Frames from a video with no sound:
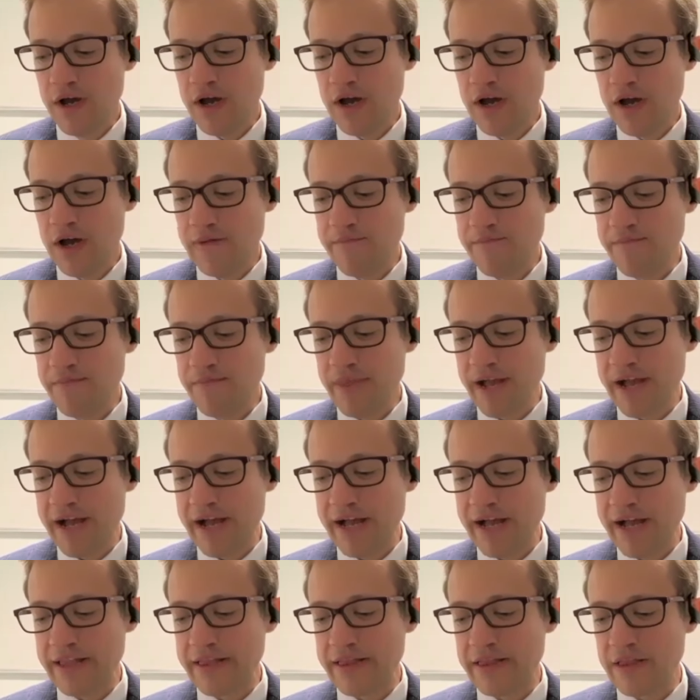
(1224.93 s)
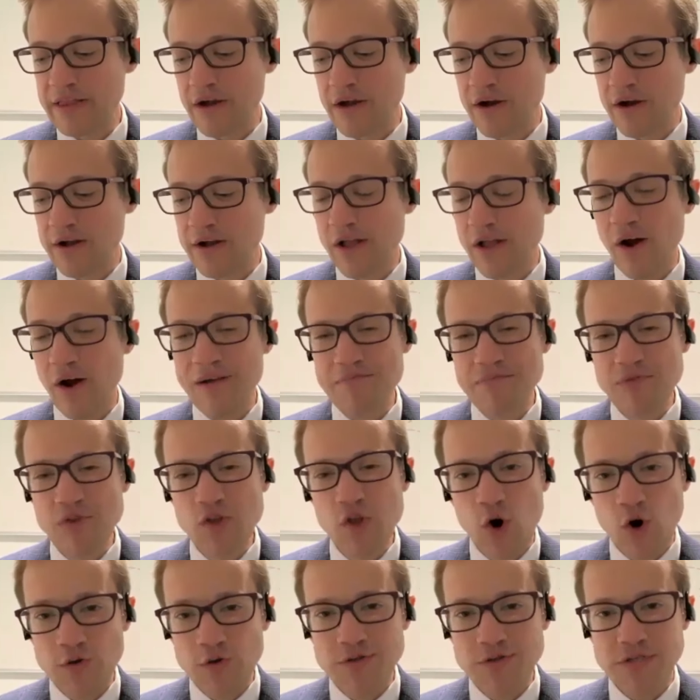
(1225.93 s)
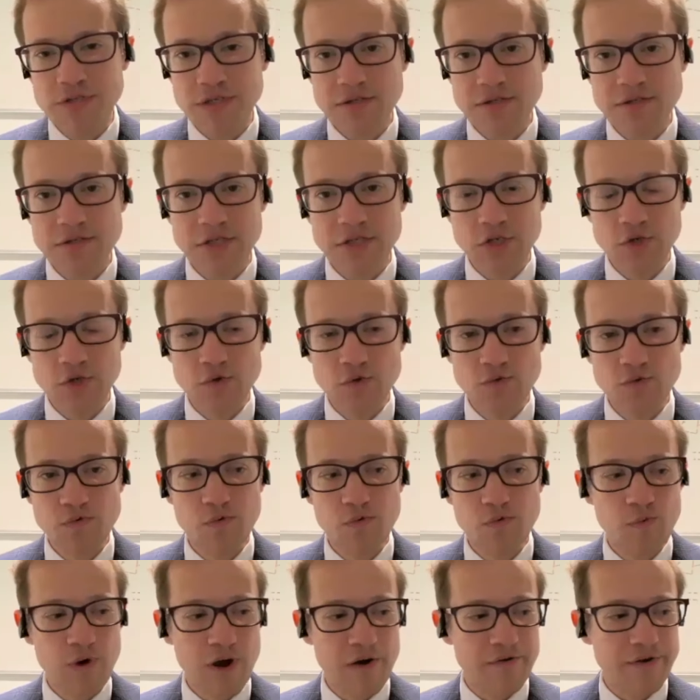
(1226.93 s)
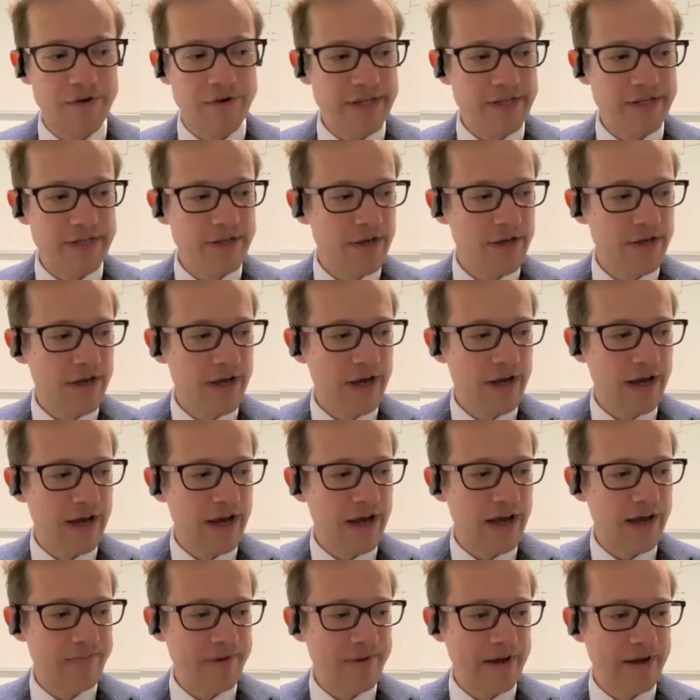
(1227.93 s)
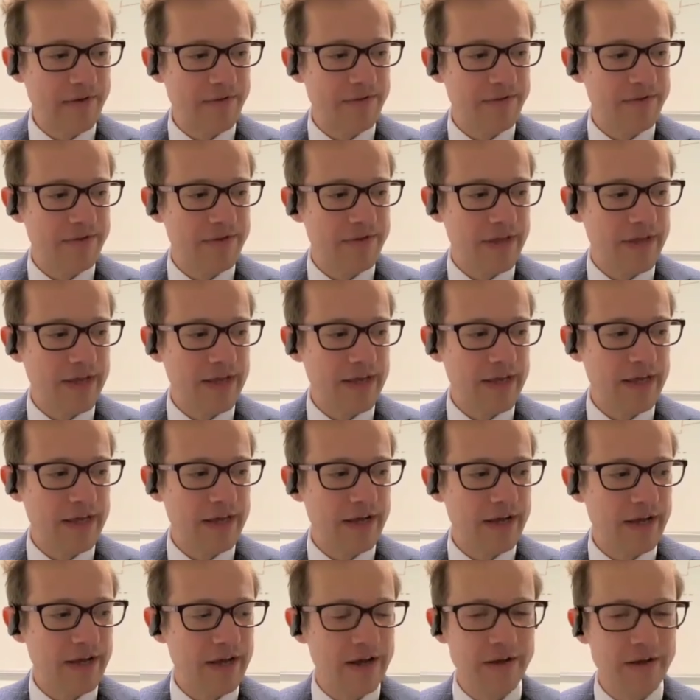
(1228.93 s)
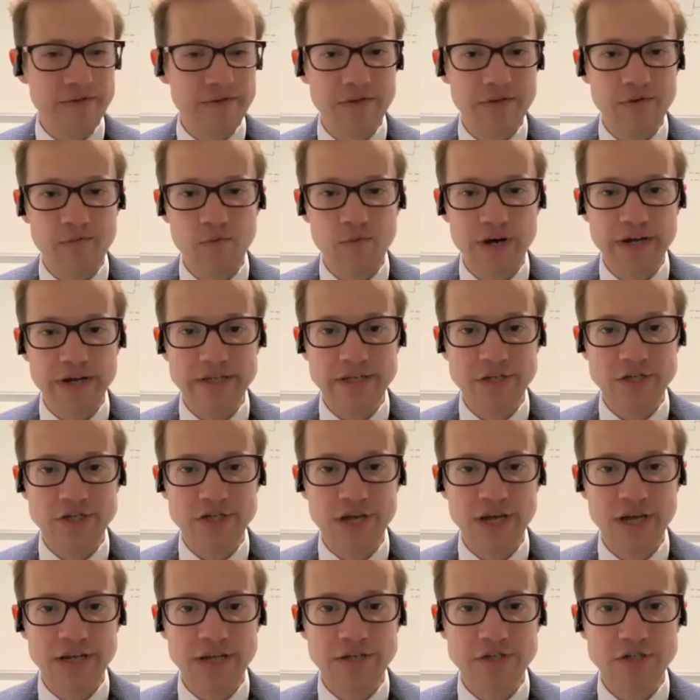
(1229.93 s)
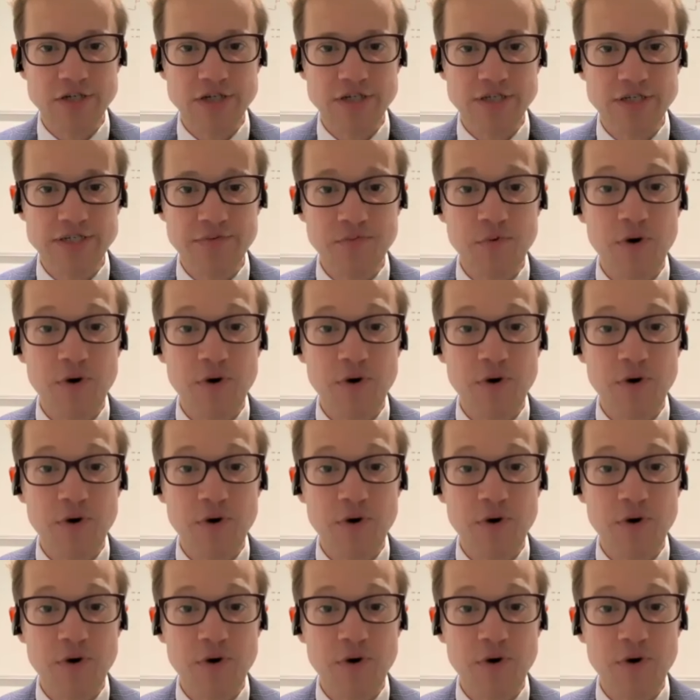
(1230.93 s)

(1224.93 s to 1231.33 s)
Um, and, and, I'm not too worried uh, about the, uh, the wider changes.